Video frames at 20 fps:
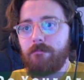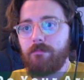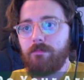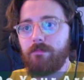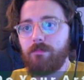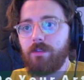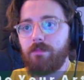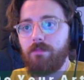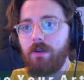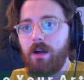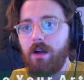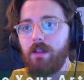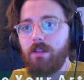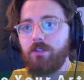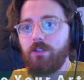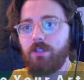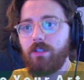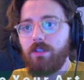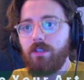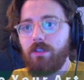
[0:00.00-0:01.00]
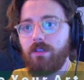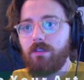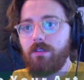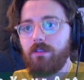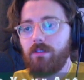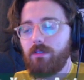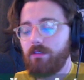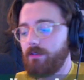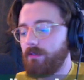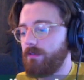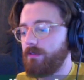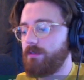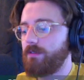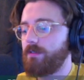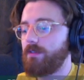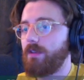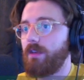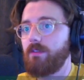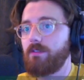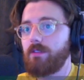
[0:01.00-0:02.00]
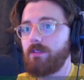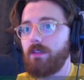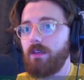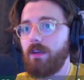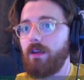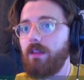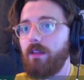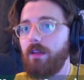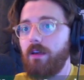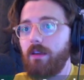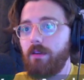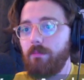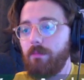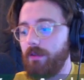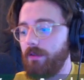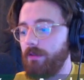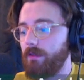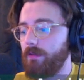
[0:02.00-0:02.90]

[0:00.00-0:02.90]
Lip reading: Topology scares the hell out of me.